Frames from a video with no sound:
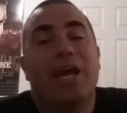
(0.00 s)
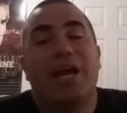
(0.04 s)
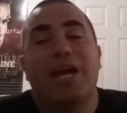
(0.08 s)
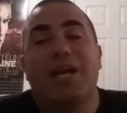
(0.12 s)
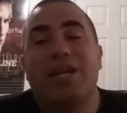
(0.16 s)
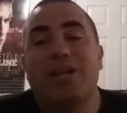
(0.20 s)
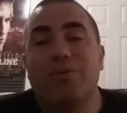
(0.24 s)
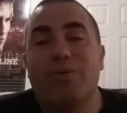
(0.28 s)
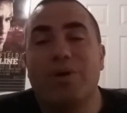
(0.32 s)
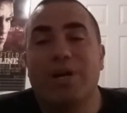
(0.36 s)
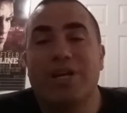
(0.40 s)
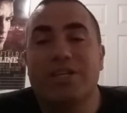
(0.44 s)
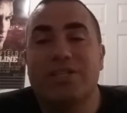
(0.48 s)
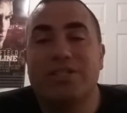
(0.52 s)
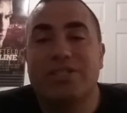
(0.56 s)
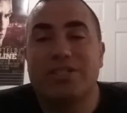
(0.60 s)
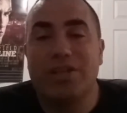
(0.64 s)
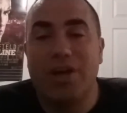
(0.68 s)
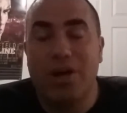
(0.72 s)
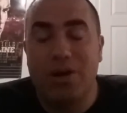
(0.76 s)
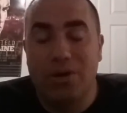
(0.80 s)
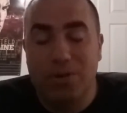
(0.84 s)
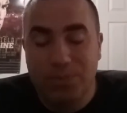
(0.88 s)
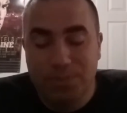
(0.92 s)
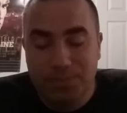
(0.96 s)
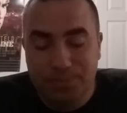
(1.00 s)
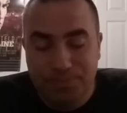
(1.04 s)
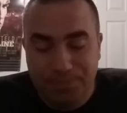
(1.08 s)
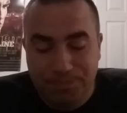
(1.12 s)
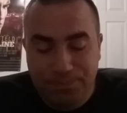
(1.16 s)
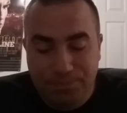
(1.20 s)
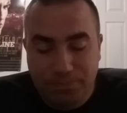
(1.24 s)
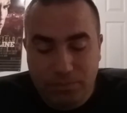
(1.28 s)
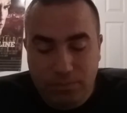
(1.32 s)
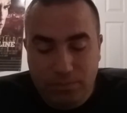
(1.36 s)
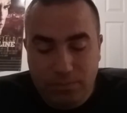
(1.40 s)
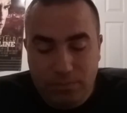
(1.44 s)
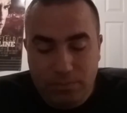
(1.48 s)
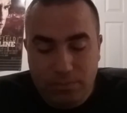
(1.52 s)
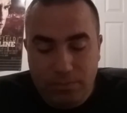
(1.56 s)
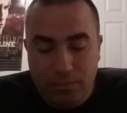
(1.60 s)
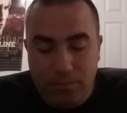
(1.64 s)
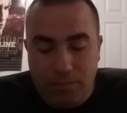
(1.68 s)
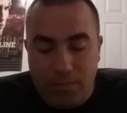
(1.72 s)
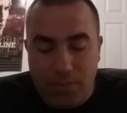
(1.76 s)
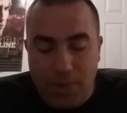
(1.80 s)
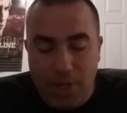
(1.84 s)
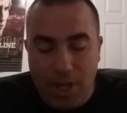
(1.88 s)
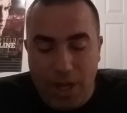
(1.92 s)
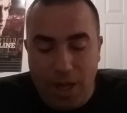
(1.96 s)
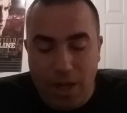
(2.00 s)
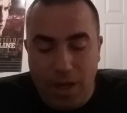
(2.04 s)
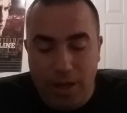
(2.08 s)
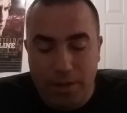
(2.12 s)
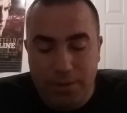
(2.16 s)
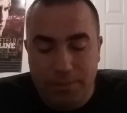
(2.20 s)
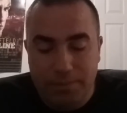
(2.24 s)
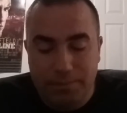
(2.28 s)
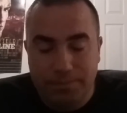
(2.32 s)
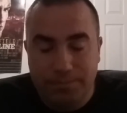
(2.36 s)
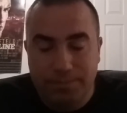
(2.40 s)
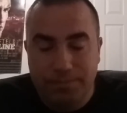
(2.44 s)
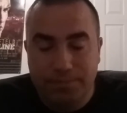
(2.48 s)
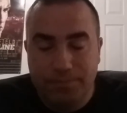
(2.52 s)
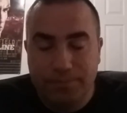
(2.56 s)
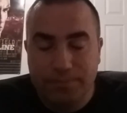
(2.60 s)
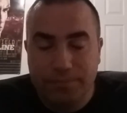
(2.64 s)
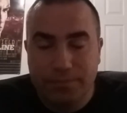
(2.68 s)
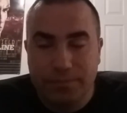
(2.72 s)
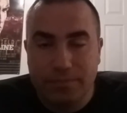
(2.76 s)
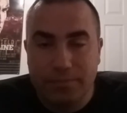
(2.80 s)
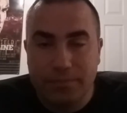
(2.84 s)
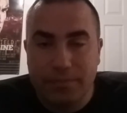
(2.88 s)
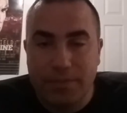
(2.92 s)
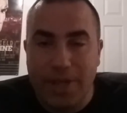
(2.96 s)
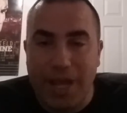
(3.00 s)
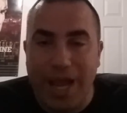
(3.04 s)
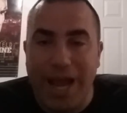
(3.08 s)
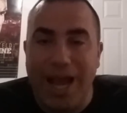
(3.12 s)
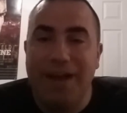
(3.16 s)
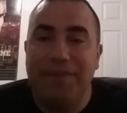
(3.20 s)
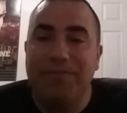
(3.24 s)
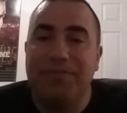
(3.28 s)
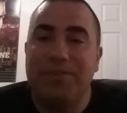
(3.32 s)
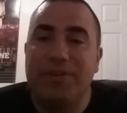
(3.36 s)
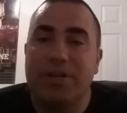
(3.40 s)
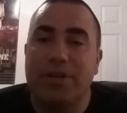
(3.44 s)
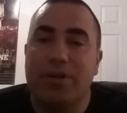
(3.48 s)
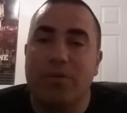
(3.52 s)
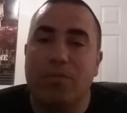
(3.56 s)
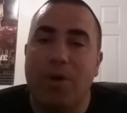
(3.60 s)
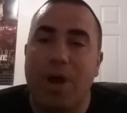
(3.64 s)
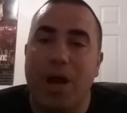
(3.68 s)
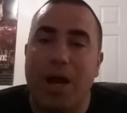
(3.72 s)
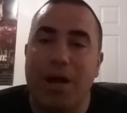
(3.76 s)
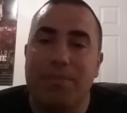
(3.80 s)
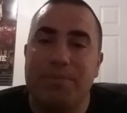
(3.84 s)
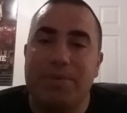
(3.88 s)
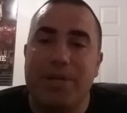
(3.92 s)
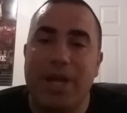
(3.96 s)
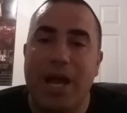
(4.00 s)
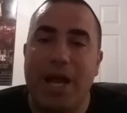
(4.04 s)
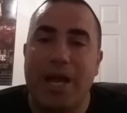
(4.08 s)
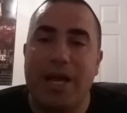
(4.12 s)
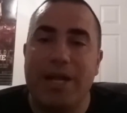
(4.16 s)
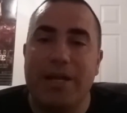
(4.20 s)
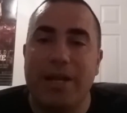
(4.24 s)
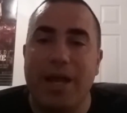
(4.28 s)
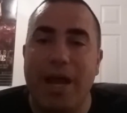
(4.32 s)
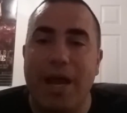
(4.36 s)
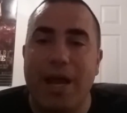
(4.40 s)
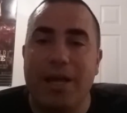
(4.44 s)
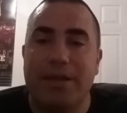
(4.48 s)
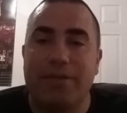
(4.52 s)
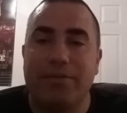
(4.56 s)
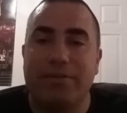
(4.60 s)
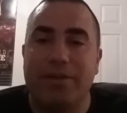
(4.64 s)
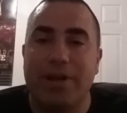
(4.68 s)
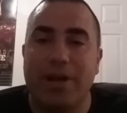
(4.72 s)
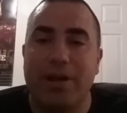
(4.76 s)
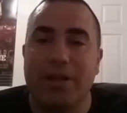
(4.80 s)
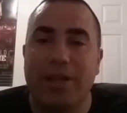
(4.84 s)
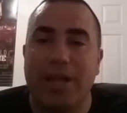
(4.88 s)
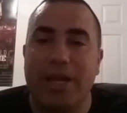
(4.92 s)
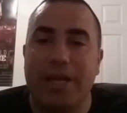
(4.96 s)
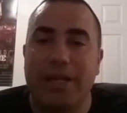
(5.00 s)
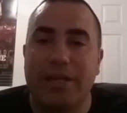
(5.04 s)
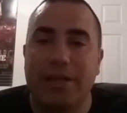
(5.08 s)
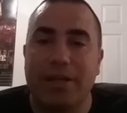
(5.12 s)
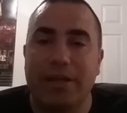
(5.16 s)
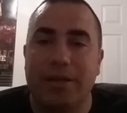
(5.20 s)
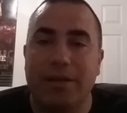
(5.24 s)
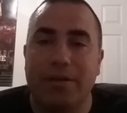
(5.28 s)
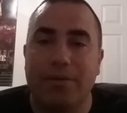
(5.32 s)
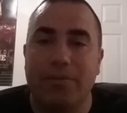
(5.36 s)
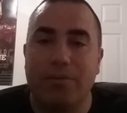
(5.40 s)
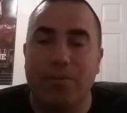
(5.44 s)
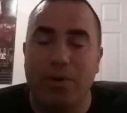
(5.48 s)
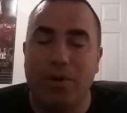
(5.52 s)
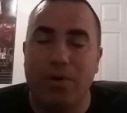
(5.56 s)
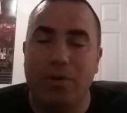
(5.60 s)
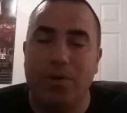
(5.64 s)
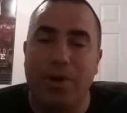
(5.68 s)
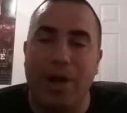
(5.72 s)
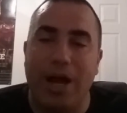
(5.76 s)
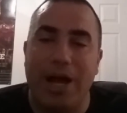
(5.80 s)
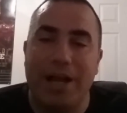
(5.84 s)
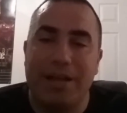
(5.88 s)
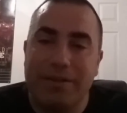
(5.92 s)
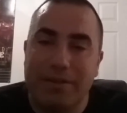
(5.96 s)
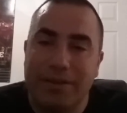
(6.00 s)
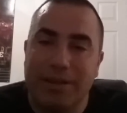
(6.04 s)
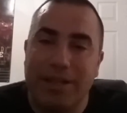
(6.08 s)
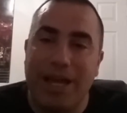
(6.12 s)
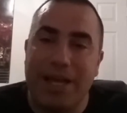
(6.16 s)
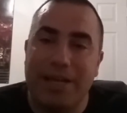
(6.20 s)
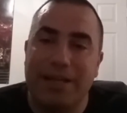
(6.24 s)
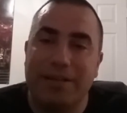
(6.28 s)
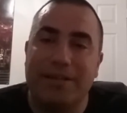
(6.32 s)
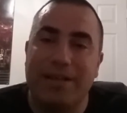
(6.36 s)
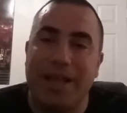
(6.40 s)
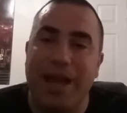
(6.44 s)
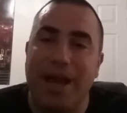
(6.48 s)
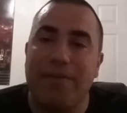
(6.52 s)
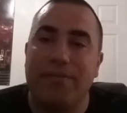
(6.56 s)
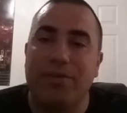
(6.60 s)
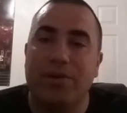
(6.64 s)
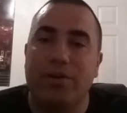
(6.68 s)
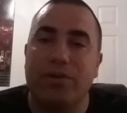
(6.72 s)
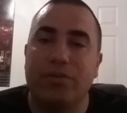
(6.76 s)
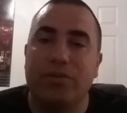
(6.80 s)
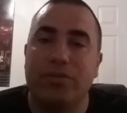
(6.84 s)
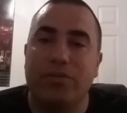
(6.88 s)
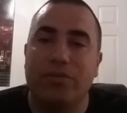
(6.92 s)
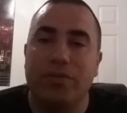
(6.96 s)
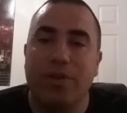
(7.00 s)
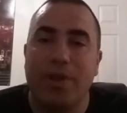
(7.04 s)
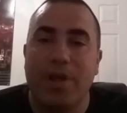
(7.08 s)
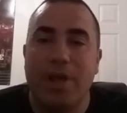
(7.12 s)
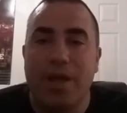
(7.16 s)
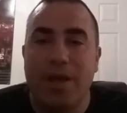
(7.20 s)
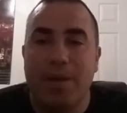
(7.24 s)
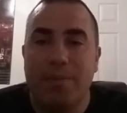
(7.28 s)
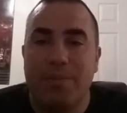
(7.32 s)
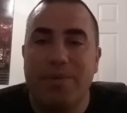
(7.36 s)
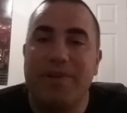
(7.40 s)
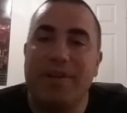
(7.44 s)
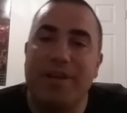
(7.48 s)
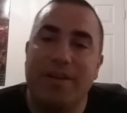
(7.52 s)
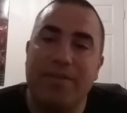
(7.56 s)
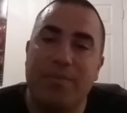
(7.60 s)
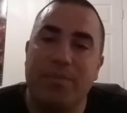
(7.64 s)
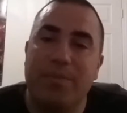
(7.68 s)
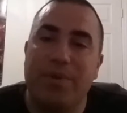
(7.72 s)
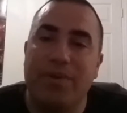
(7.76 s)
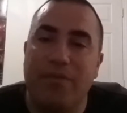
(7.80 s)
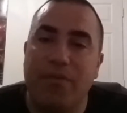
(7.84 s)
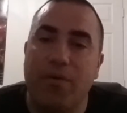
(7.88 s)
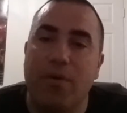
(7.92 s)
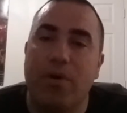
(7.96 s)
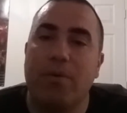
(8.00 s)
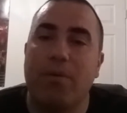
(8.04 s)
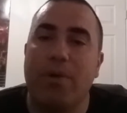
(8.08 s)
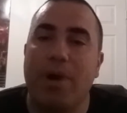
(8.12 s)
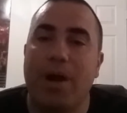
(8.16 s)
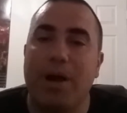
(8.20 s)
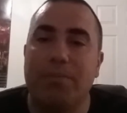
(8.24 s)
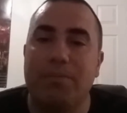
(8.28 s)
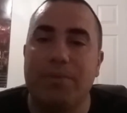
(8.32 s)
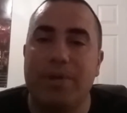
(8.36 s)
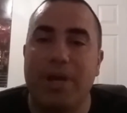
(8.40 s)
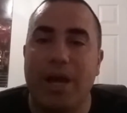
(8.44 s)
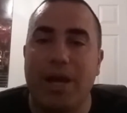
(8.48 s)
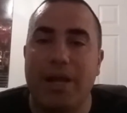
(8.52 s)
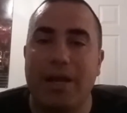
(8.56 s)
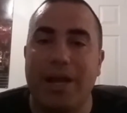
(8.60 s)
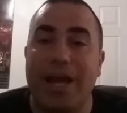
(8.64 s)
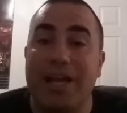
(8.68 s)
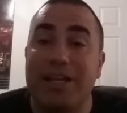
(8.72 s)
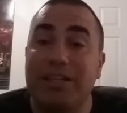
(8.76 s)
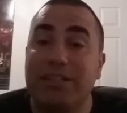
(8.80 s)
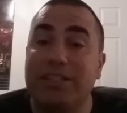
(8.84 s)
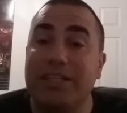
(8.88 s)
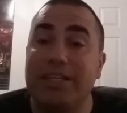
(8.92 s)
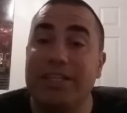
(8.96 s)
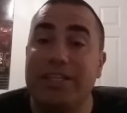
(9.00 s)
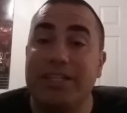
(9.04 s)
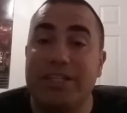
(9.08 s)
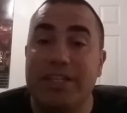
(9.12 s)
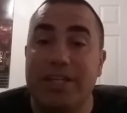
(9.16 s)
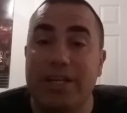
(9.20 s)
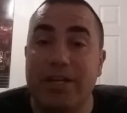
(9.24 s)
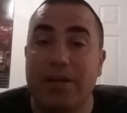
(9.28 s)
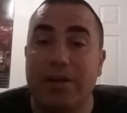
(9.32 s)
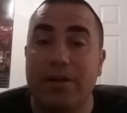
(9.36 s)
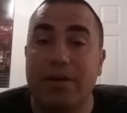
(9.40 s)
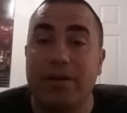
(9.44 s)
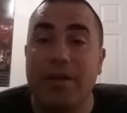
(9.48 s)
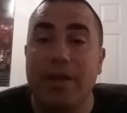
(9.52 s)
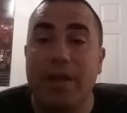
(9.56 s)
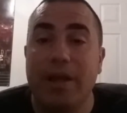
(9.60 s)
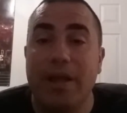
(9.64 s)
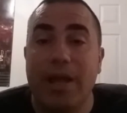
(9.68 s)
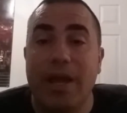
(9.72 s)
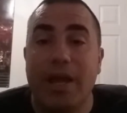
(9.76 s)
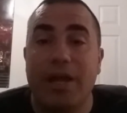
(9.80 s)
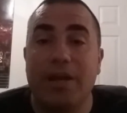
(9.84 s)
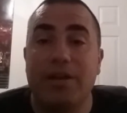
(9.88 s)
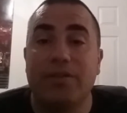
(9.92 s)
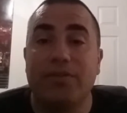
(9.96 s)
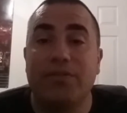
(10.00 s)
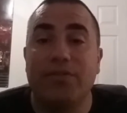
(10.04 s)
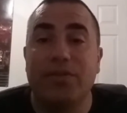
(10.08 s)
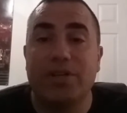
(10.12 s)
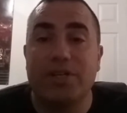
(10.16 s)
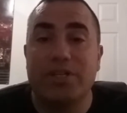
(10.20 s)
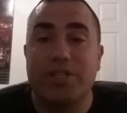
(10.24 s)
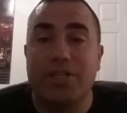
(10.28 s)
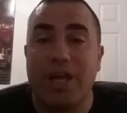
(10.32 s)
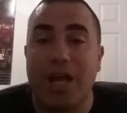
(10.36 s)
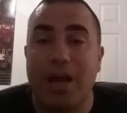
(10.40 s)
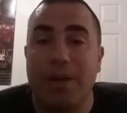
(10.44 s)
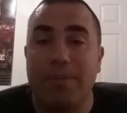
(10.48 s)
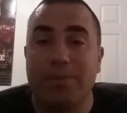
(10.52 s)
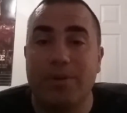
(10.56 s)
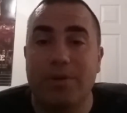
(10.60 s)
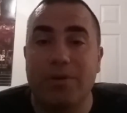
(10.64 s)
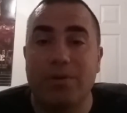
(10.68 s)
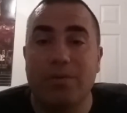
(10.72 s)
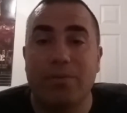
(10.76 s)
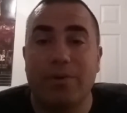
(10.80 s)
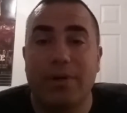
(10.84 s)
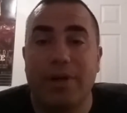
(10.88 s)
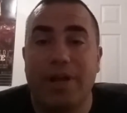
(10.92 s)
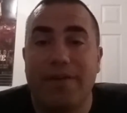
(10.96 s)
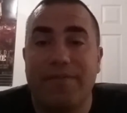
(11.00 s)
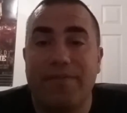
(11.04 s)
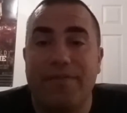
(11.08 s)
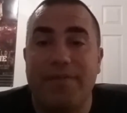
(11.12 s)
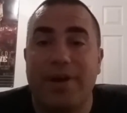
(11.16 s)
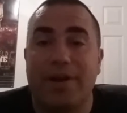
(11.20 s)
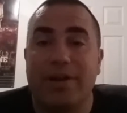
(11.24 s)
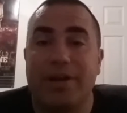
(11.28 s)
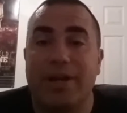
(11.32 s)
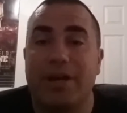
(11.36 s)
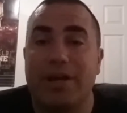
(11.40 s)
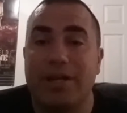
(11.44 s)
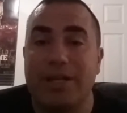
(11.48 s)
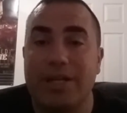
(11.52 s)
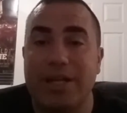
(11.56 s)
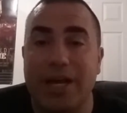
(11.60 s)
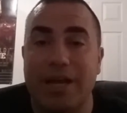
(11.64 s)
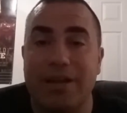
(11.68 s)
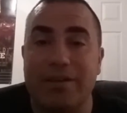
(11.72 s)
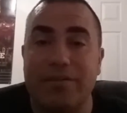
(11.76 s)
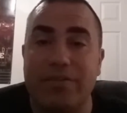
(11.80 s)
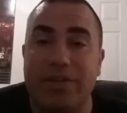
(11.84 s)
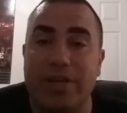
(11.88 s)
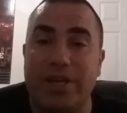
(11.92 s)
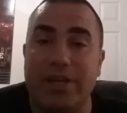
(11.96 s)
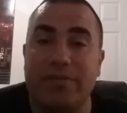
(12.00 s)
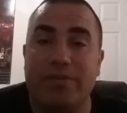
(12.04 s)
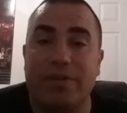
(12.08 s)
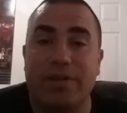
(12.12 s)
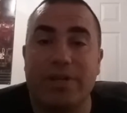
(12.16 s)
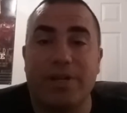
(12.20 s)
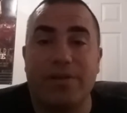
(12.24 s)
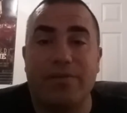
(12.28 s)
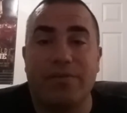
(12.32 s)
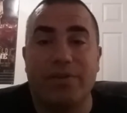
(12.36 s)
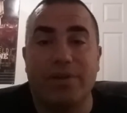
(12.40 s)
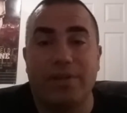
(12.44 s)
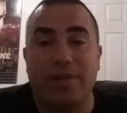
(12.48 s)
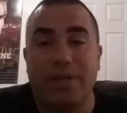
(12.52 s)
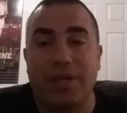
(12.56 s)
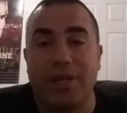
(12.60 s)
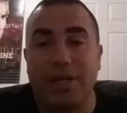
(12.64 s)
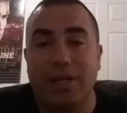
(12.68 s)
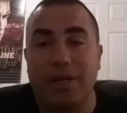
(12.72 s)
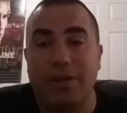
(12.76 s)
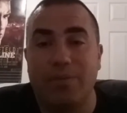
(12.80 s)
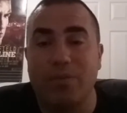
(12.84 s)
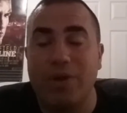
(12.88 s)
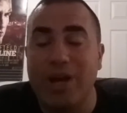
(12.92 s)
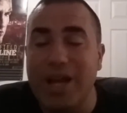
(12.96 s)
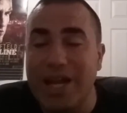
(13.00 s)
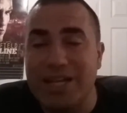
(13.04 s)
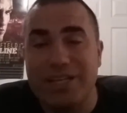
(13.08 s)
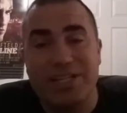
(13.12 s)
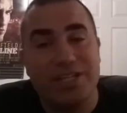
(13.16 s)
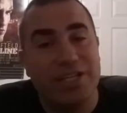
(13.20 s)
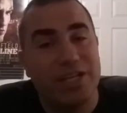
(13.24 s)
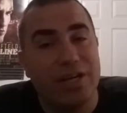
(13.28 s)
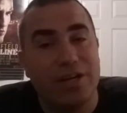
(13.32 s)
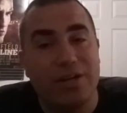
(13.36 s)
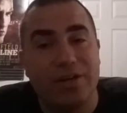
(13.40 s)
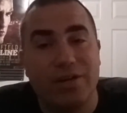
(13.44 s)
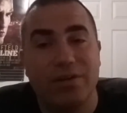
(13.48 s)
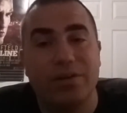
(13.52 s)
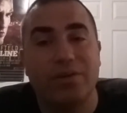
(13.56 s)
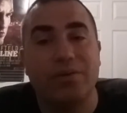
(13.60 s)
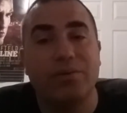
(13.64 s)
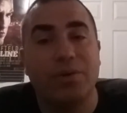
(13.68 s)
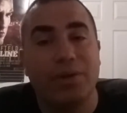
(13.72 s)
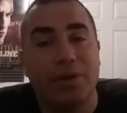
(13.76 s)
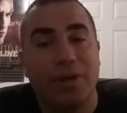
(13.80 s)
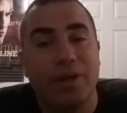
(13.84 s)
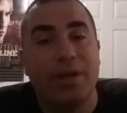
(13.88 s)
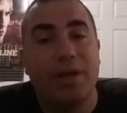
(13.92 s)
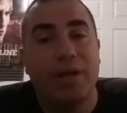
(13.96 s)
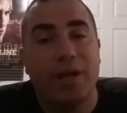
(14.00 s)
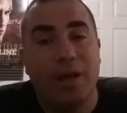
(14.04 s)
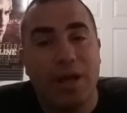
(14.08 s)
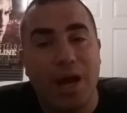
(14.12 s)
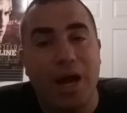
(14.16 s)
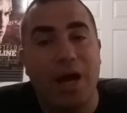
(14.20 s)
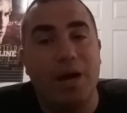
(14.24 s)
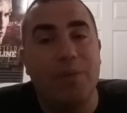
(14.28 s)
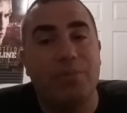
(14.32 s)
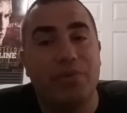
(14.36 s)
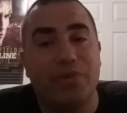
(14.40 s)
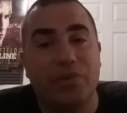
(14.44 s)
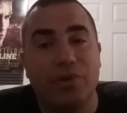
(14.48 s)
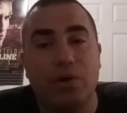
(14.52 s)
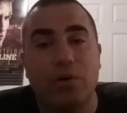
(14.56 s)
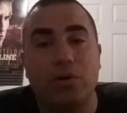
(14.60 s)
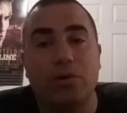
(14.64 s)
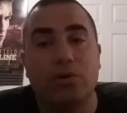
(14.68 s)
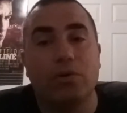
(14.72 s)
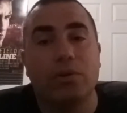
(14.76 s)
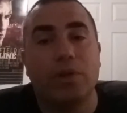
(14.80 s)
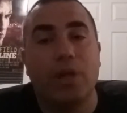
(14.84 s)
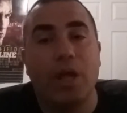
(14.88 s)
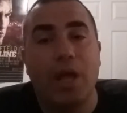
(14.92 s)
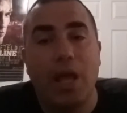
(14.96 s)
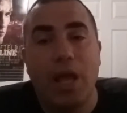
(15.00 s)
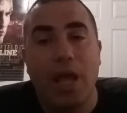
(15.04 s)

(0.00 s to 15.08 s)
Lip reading: Anyway, so, after Rob died, I started liking, I liked Davos even before Rob died. I actually cheered in his first chapter when I found out he got saved and everything. And when I cheer, dude, I'm sold.